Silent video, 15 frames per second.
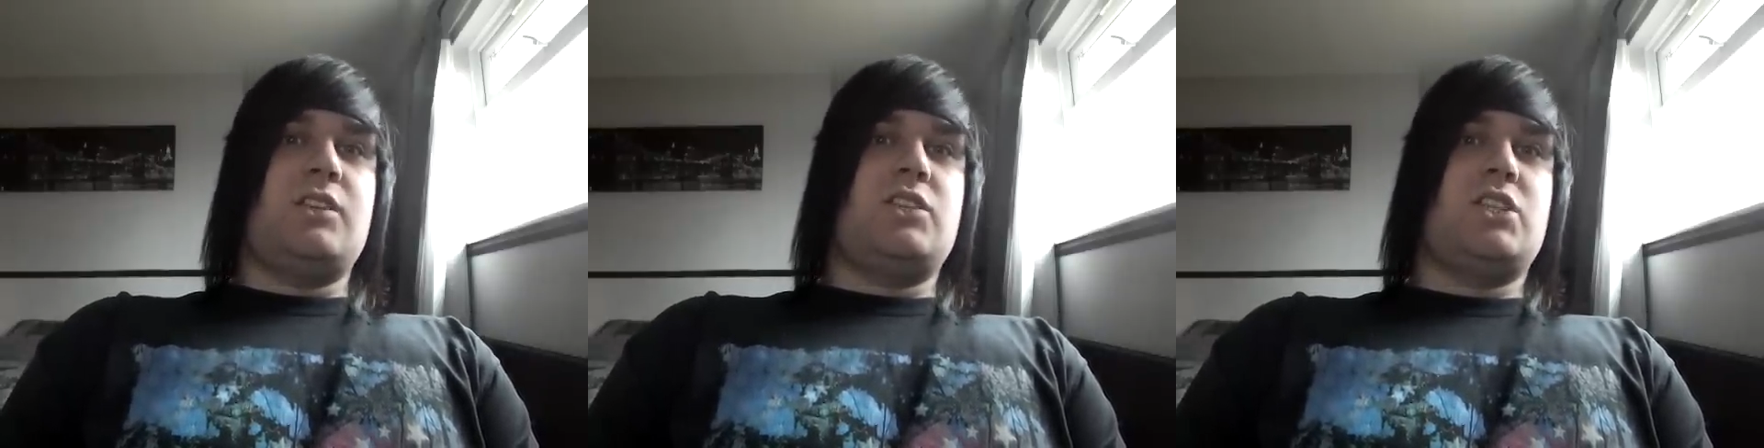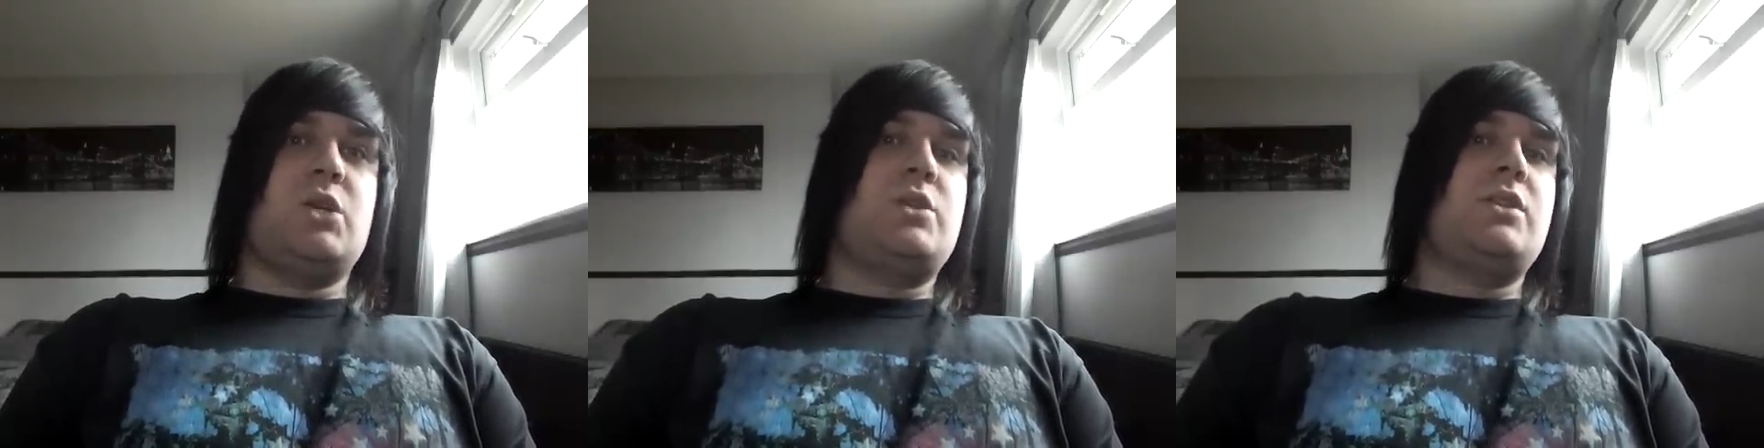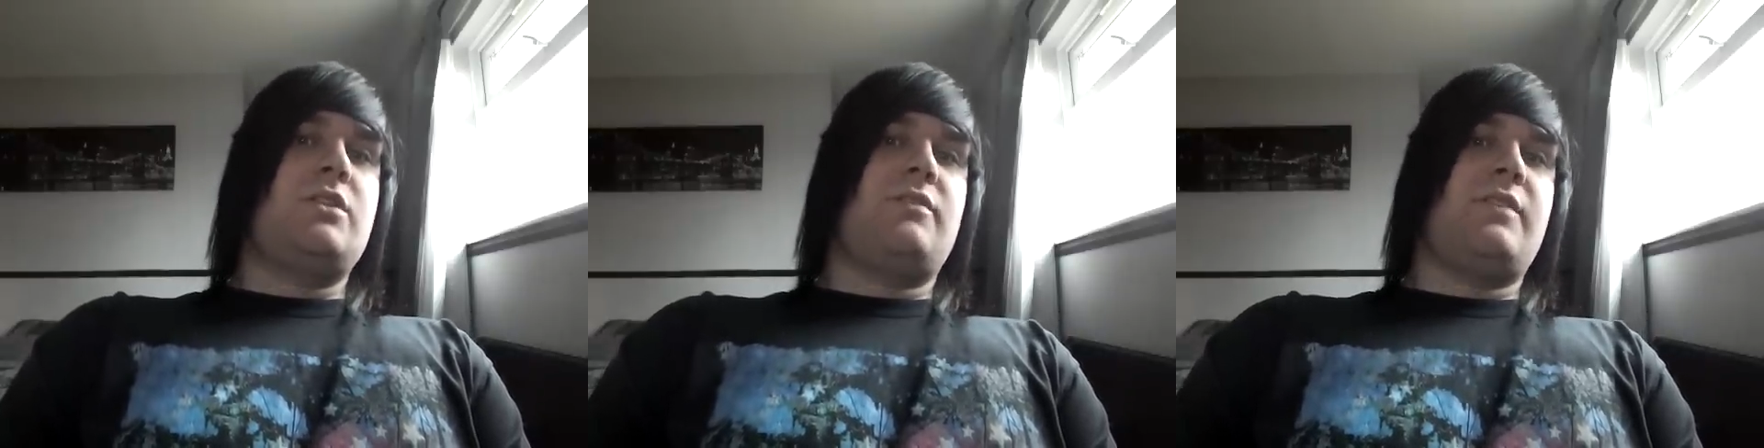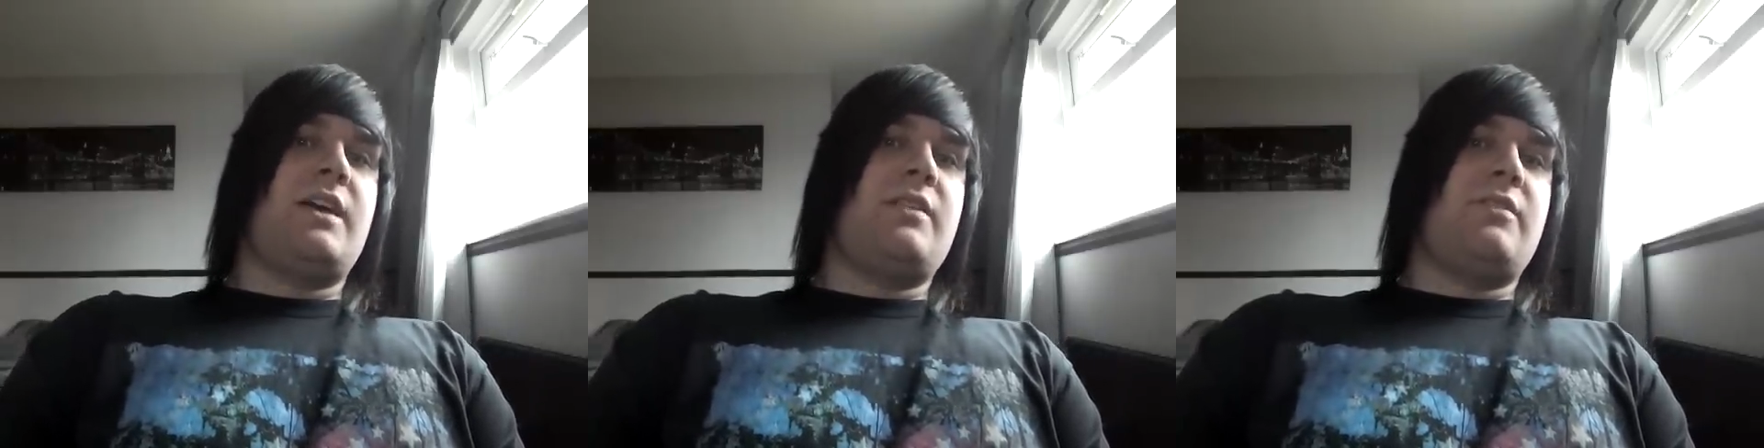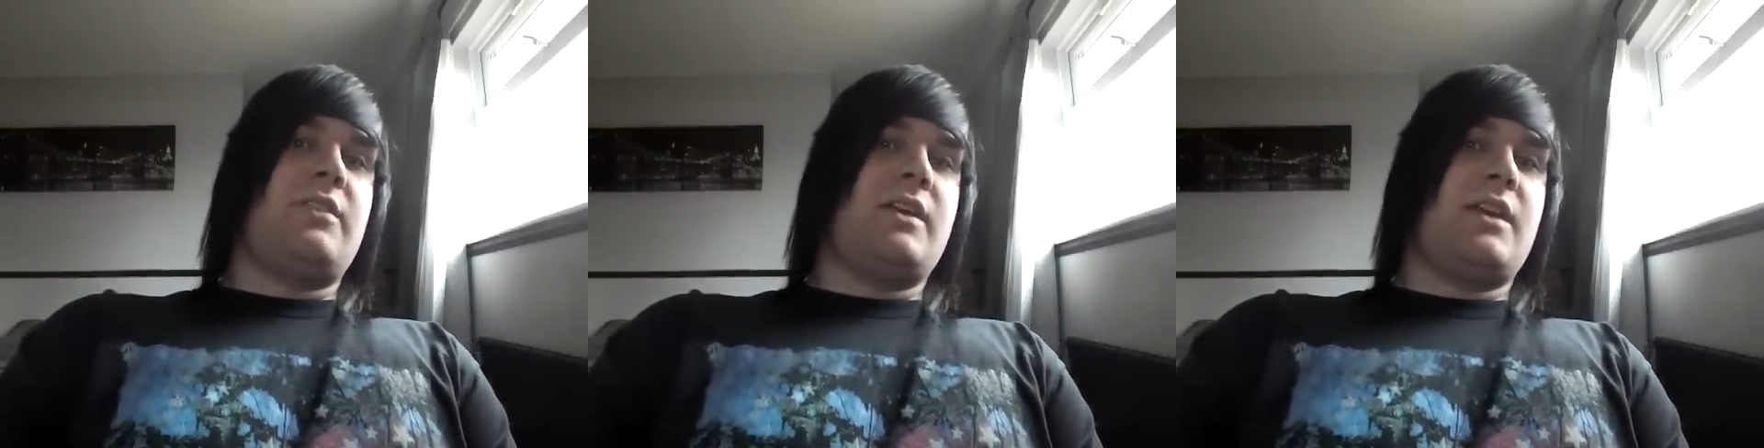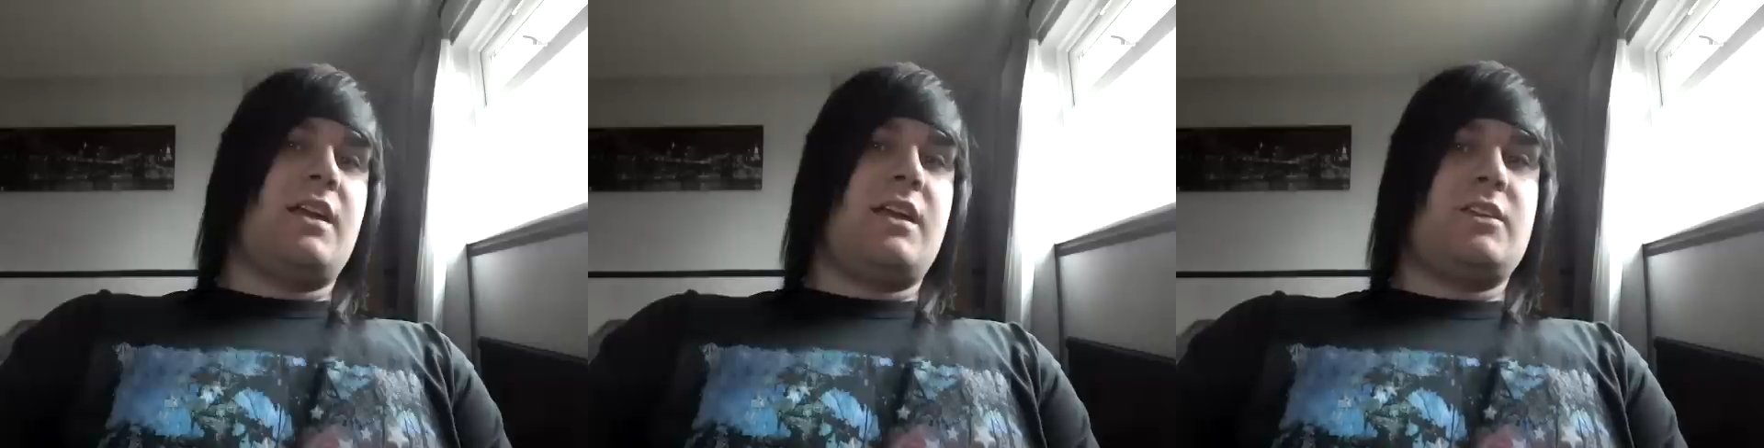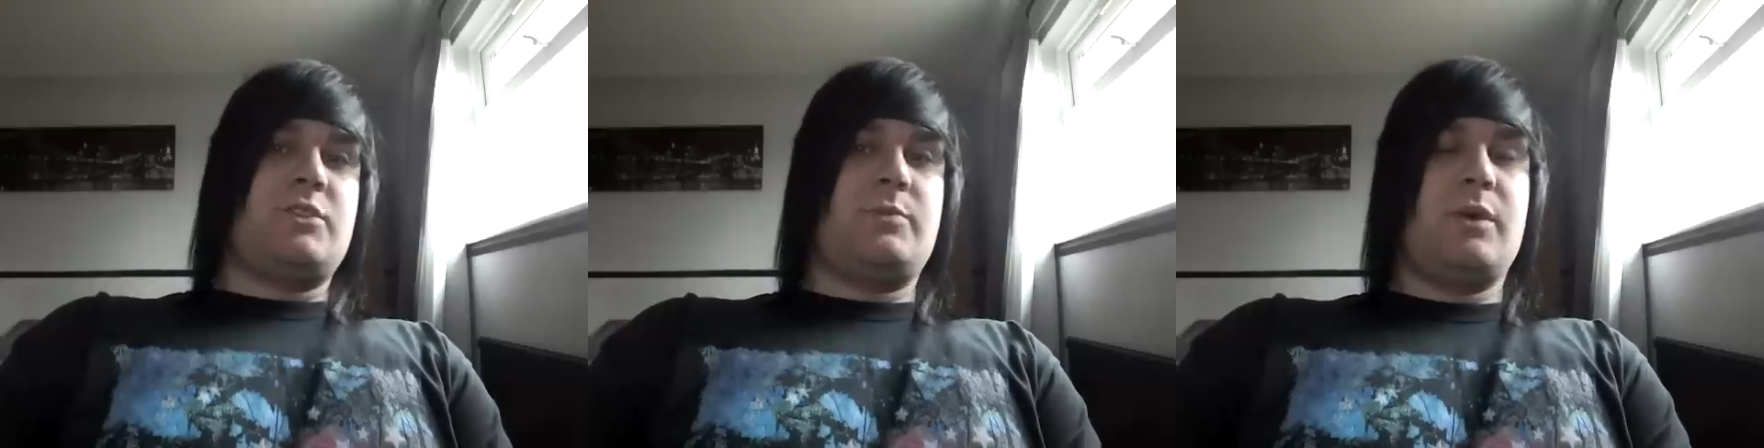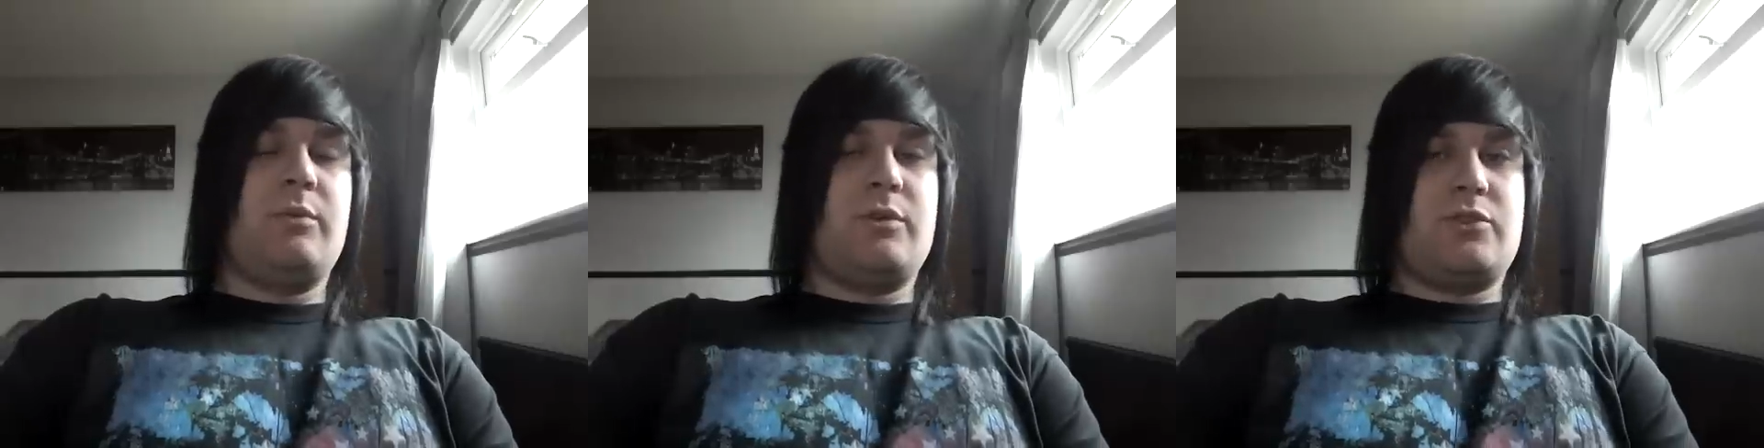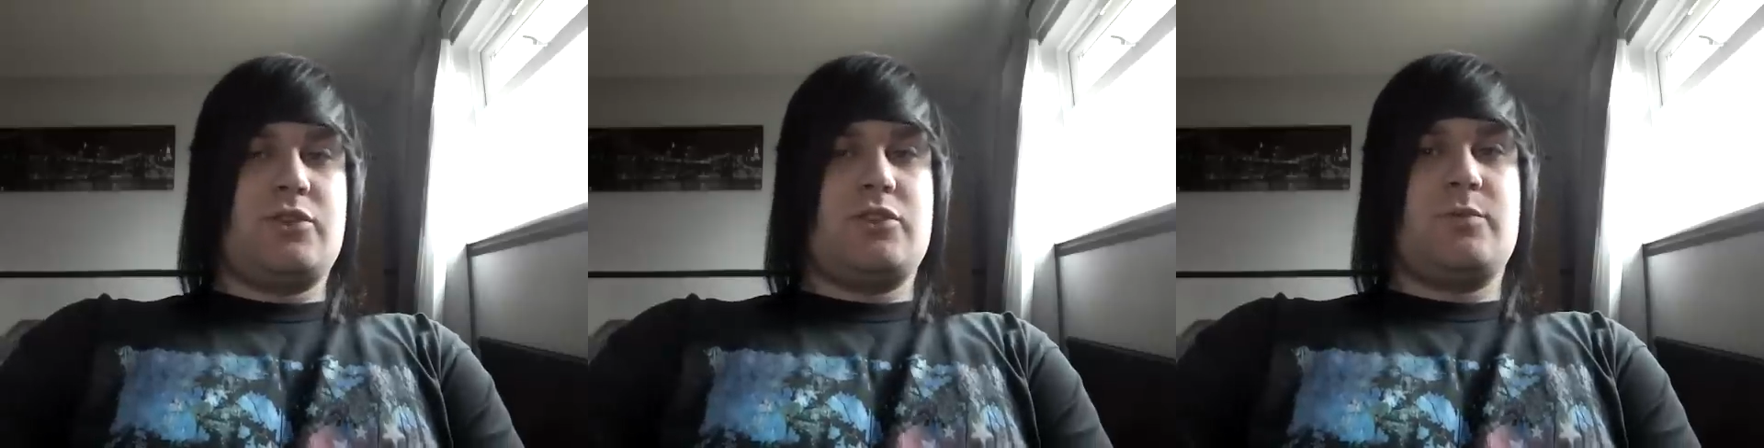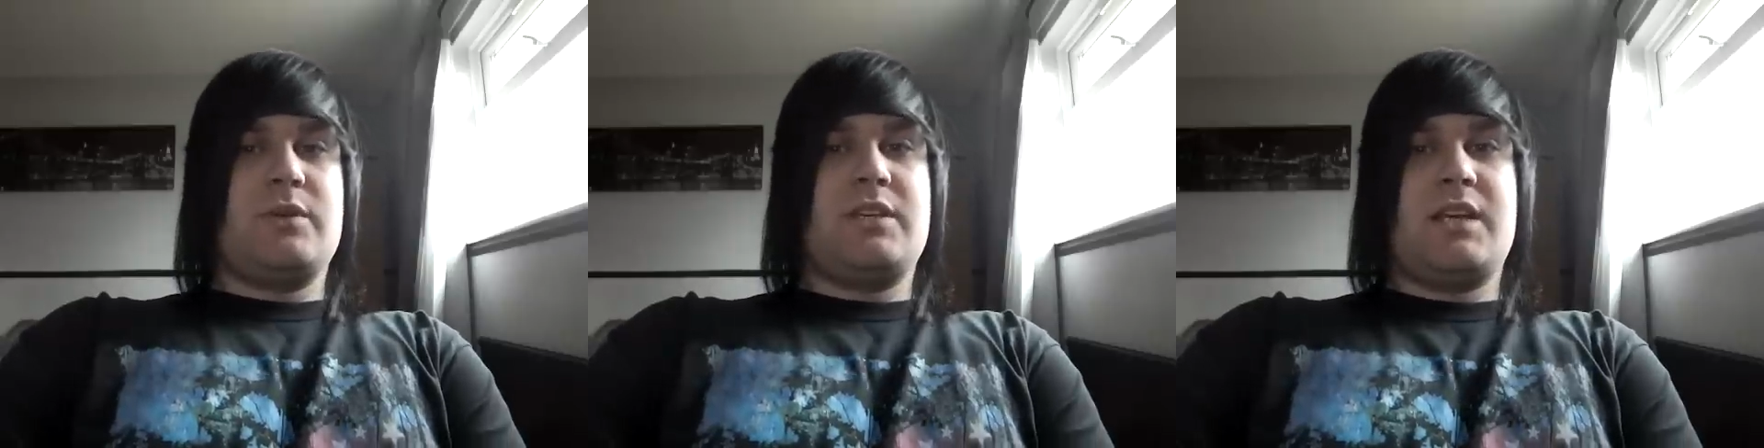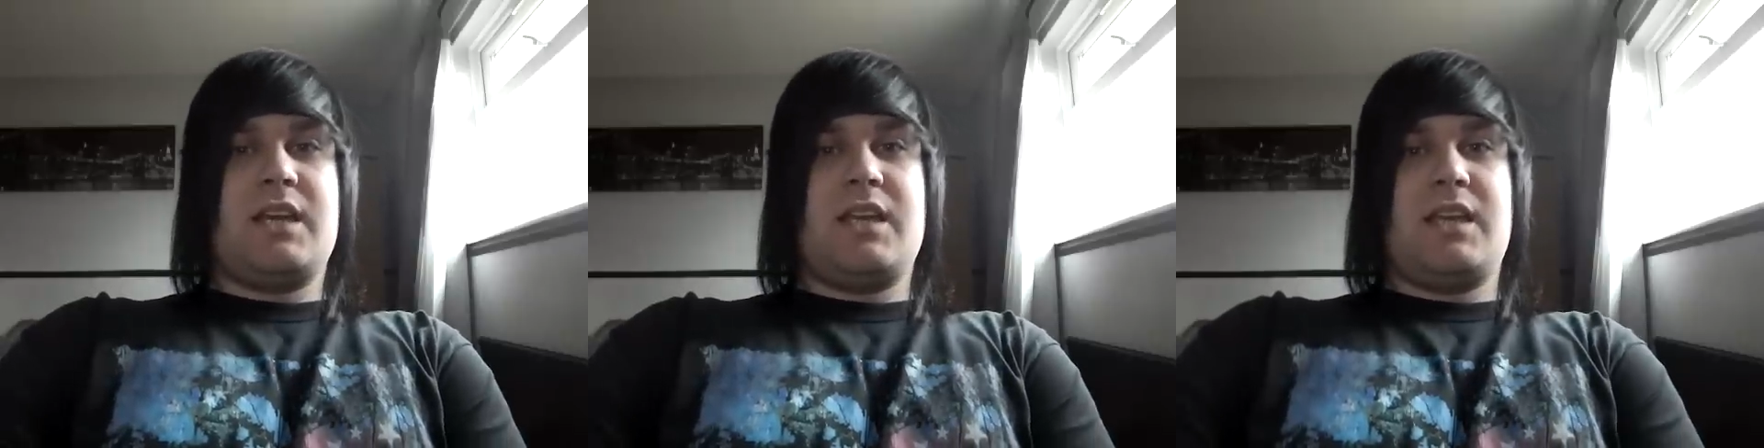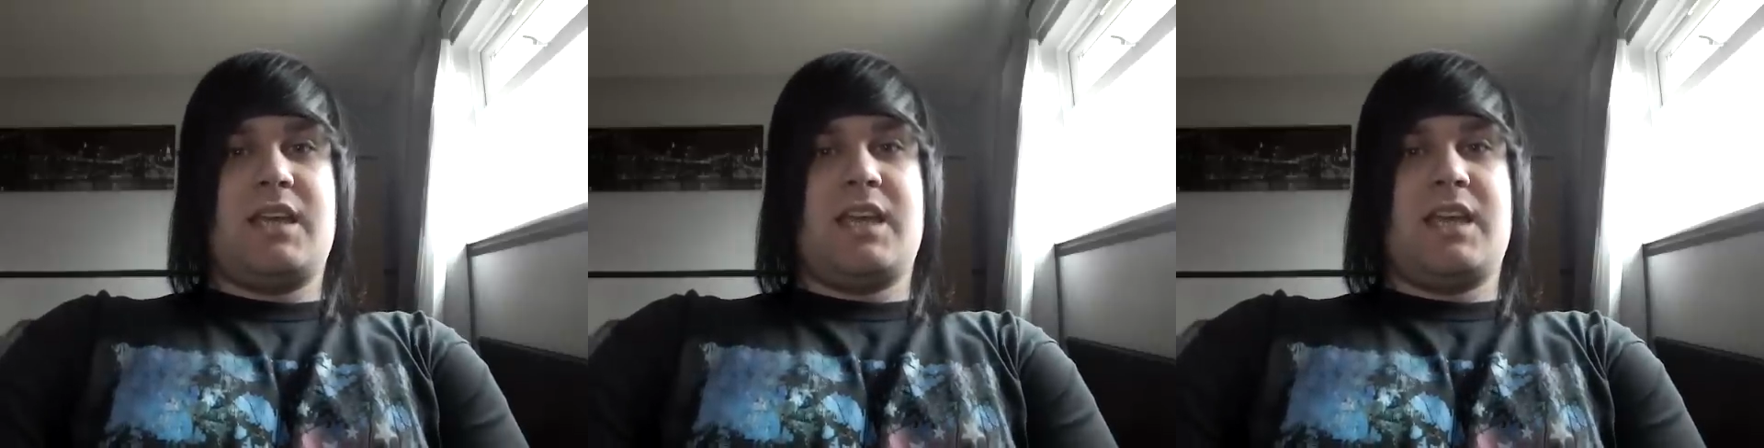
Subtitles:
due to the fact that Spillbook Judgment Day